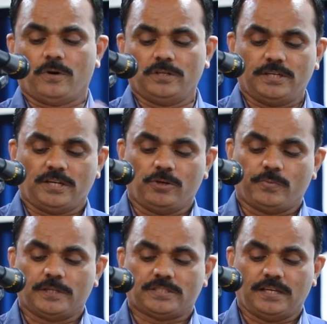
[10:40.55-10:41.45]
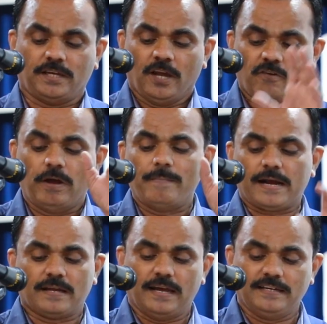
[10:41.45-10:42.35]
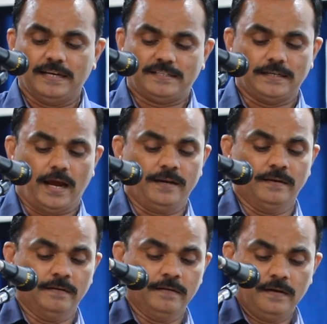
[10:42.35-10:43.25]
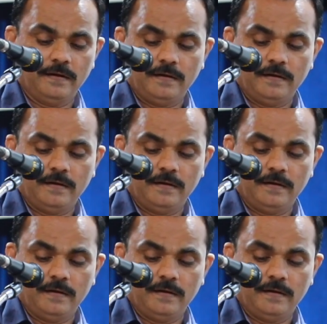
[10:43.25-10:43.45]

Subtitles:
Pondicherry University way back in 1989.